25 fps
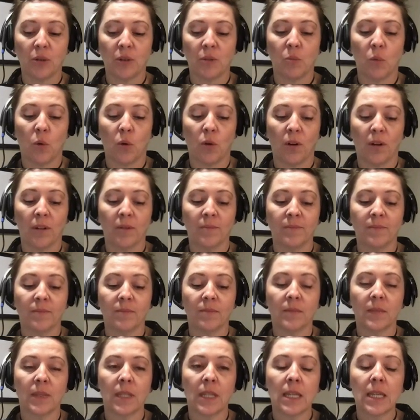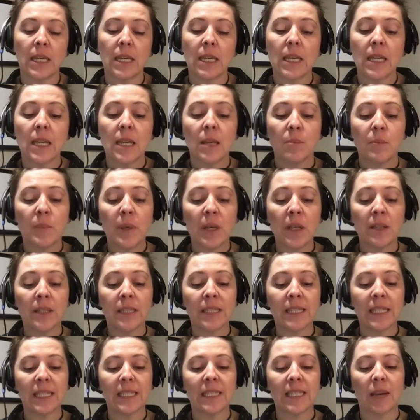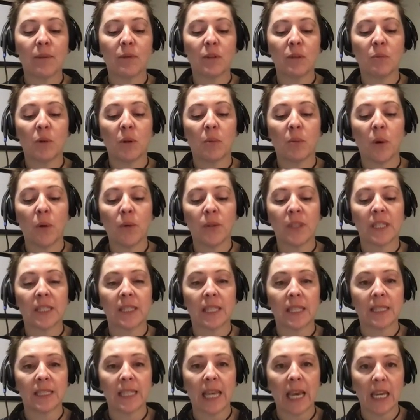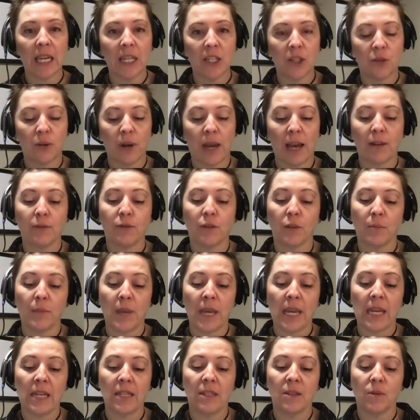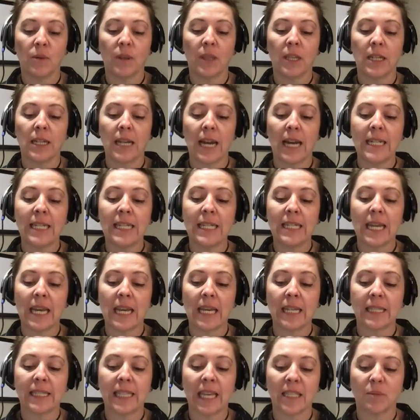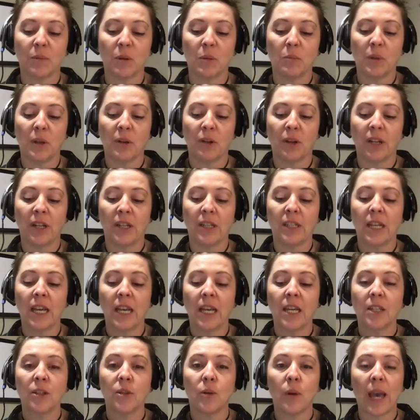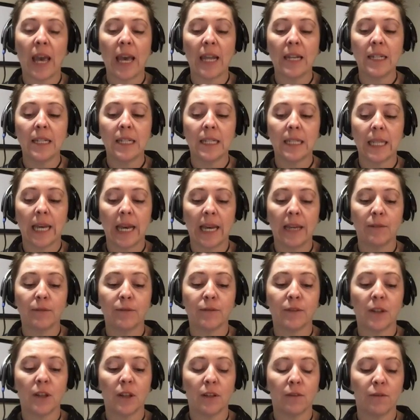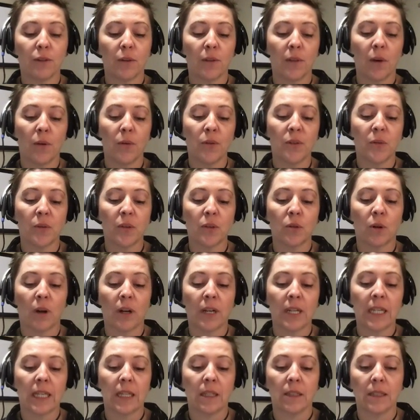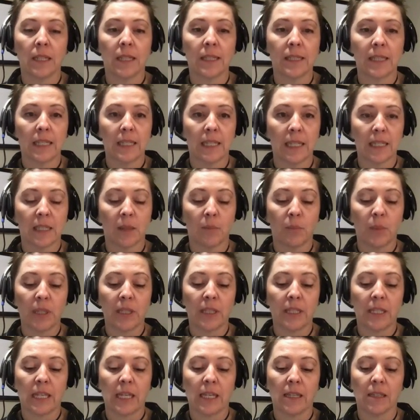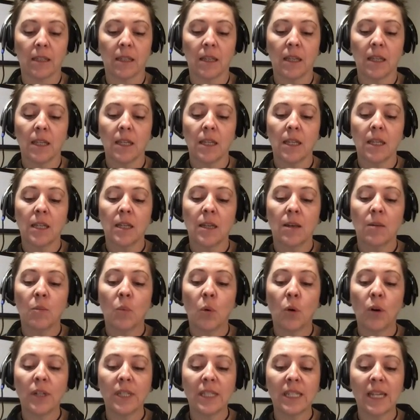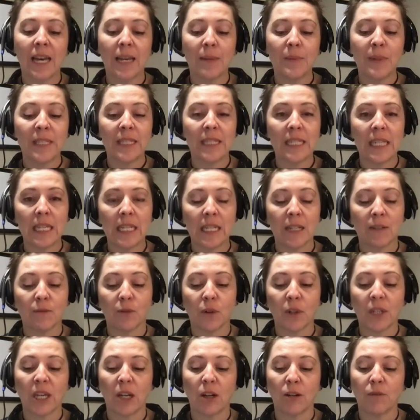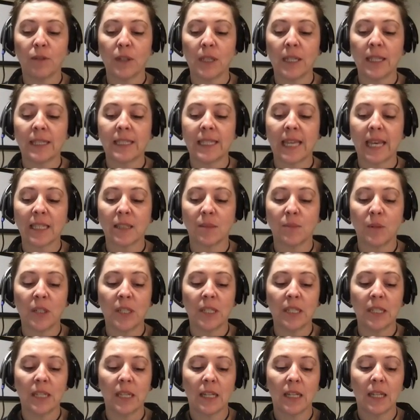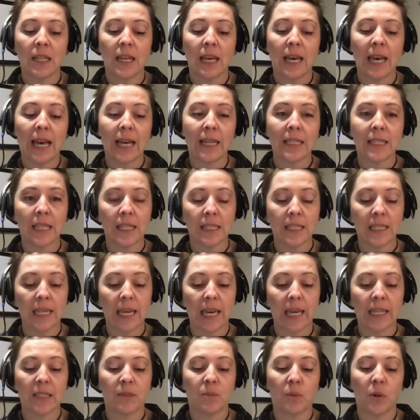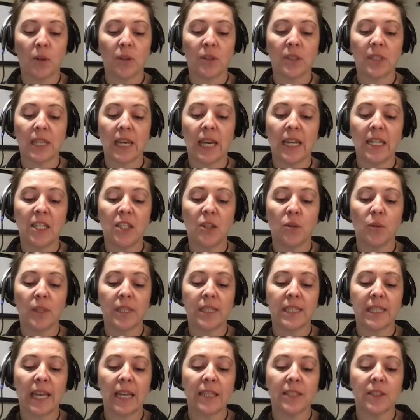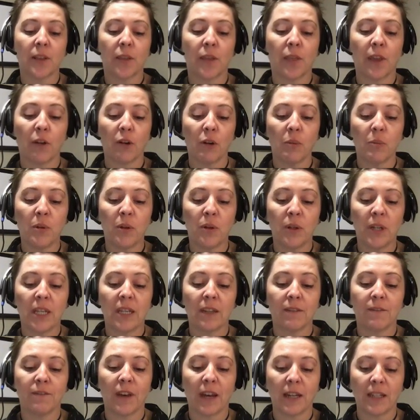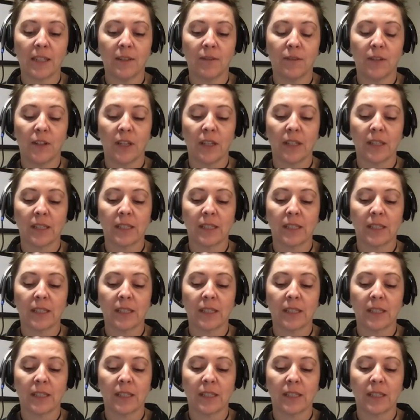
more. Bill C-7 proposes a second track for MAiD with a 90-day assessment period to end life for those with chronic illness and disability. More time is needed for careful assessment, access to experts, and to assess therapeutic effectiveness.